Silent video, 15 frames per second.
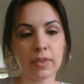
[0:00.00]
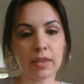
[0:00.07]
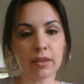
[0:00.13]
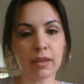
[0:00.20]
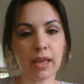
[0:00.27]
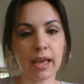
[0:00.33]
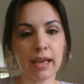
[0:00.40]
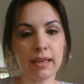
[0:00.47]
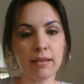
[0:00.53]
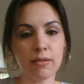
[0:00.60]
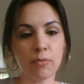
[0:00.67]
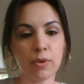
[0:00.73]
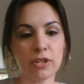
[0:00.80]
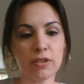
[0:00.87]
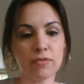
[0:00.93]
Okay,
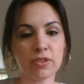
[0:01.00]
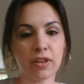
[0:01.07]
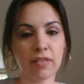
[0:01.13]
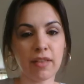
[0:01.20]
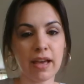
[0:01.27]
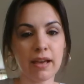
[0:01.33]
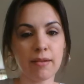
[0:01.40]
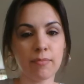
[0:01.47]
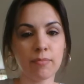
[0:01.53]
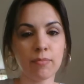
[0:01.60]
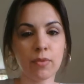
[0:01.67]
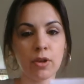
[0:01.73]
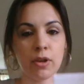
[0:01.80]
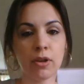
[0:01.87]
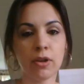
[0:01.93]
and when you've done that,
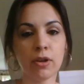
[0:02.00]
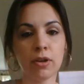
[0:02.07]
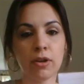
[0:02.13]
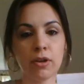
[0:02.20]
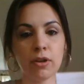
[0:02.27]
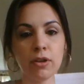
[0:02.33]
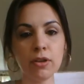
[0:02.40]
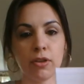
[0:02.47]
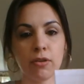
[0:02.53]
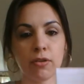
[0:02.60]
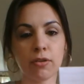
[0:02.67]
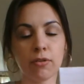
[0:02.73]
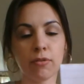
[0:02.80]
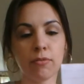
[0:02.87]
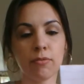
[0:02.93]
you
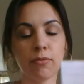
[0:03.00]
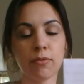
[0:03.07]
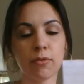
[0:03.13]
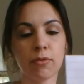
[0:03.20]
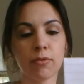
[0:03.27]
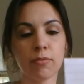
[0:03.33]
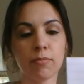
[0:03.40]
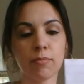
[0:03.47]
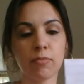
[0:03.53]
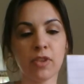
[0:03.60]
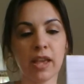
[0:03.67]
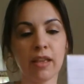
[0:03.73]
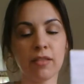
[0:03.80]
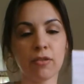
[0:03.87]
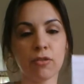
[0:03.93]
can
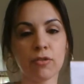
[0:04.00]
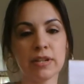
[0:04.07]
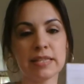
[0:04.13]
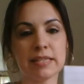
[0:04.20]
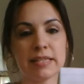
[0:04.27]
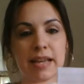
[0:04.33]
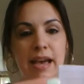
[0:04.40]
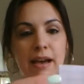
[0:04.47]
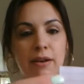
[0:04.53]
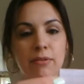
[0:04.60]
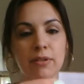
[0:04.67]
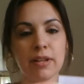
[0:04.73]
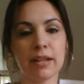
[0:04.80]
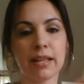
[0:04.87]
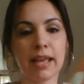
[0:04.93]
take the crease
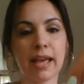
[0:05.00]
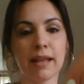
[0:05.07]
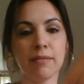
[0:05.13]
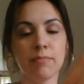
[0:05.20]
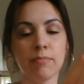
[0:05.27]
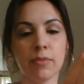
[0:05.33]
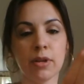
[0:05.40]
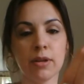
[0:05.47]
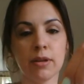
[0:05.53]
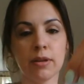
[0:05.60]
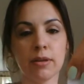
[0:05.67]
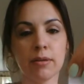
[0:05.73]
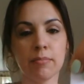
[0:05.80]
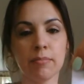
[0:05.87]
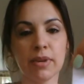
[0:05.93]
down and again
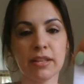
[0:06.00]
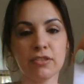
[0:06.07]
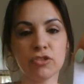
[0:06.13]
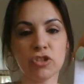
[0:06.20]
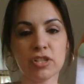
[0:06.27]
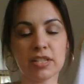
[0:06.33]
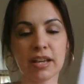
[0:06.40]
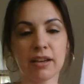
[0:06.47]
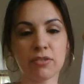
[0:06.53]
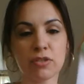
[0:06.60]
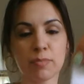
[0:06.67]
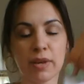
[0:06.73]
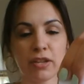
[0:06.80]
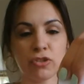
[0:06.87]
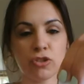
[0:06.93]
pinch it down to
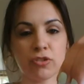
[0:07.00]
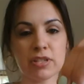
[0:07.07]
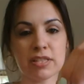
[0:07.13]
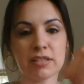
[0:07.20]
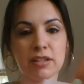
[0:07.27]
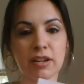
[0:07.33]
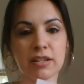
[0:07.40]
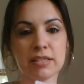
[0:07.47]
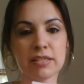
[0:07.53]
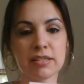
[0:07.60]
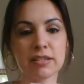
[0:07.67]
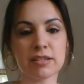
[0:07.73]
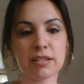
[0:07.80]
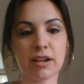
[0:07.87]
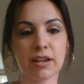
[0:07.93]
make sure it's nice
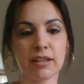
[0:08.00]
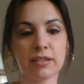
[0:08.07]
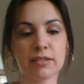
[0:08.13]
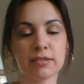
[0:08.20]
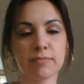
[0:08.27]
and tight.